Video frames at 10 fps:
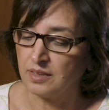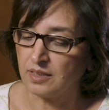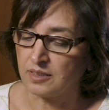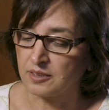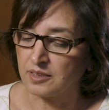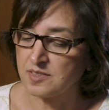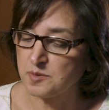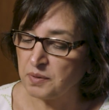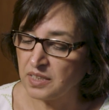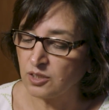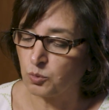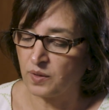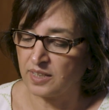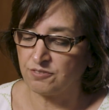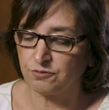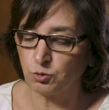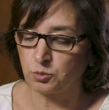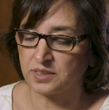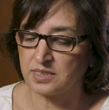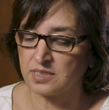as being a way
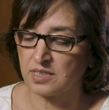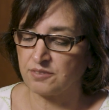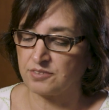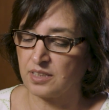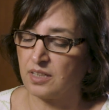forward in delivering